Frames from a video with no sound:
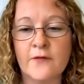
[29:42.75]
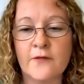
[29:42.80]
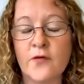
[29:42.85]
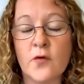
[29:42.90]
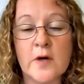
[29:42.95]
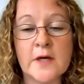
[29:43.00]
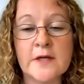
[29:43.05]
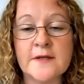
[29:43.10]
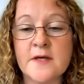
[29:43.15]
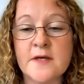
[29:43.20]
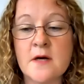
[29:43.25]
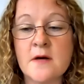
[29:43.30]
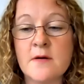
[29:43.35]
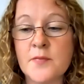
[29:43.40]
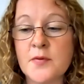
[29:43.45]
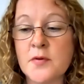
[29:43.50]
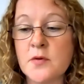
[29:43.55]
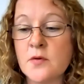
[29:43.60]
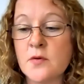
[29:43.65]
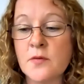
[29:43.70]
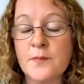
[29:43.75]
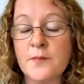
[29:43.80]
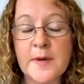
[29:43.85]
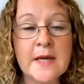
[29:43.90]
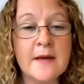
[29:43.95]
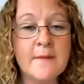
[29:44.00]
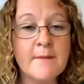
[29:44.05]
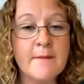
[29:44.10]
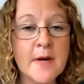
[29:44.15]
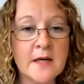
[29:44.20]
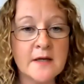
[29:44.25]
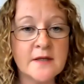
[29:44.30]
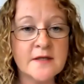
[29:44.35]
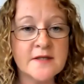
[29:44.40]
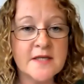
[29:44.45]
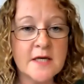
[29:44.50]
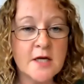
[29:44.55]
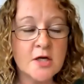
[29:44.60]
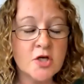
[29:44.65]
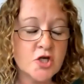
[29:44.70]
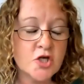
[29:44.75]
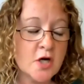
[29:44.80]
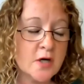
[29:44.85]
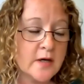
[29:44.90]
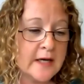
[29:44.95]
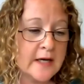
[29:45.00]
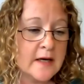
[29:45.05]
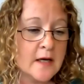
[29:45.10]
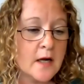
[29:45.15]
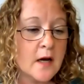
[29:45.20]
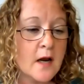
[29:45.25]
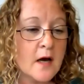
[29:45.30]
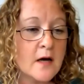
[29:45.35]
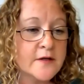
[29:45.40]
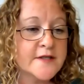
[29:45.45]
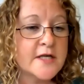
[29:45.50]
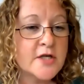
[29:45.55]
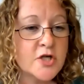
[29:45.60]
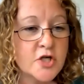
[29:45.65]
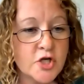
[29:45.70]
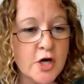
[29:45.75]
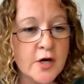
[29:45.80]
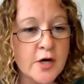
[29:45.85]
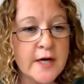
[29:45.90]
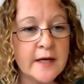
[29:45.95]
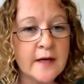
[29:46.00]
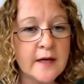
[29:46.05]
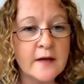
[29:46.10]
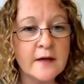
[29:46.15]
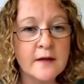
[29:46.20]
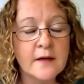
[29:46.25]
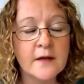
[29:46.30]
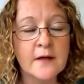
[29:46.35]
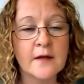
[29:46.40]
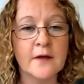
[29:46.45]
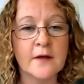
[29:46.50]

for example, be immersed in a class in China